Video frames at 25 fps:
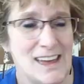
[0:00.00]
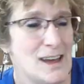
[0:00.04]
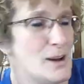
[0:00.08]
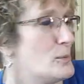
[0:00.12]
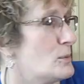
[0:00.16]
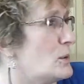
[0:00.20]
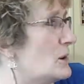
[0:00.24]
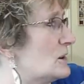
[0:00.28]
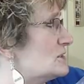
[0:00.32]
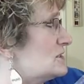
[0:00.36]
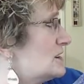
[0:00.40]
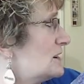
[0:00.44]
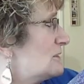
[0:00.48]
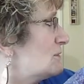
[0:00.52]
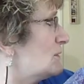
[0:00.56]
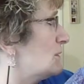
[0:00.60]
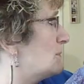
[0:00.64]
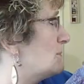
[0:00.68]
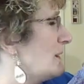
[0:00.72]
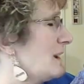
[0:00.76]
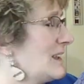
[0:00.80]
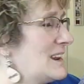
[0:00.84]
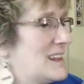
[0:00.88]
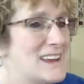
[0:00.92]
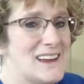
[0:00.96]
Where's
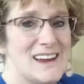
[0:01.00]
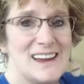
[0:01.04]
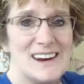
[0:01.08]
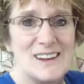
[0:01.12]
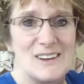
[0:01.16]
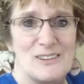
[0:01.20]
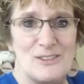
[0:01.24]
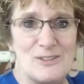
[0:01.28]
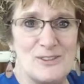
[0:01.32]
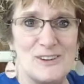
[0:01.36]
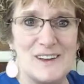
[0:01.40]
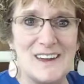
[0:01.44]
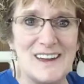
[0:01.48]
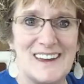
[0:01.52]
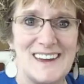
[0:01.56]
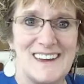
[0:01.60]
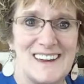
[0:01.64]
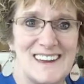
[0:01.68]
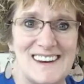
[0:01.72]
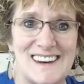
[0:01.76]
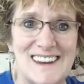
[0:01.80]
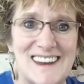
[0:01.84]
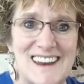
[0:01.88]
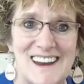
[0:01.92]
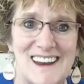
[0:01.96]
everybody going to fit
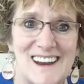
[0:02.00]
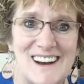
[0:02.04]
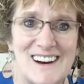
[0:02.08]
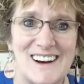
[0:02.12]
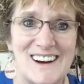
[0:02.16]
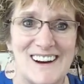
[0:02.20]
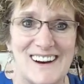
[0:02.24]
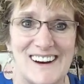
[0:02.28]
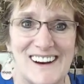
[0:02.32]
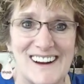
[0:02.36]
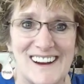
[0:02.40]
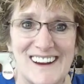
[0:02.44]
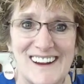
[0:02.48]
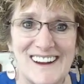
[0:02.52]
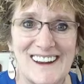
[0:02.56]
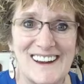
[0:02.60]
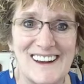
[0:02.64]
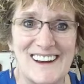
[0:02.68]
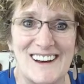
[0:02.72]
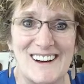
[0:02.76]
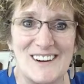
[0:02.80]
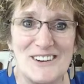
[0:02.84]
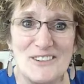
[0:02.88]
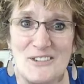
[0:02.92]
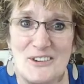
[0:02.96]
in here?
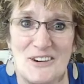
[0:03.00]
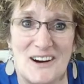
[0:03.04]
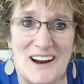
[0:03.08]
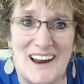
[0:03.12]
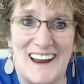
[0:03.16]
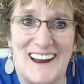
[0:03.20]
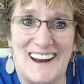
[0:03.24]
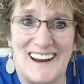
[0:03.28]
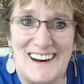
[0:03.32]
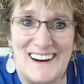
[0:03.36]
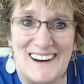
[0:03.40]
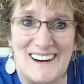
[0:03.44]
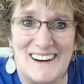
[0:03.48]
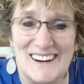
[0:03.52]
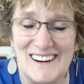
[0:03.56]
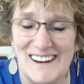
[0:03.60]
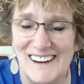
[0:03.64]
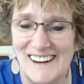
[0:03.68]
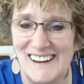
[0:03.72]
Where?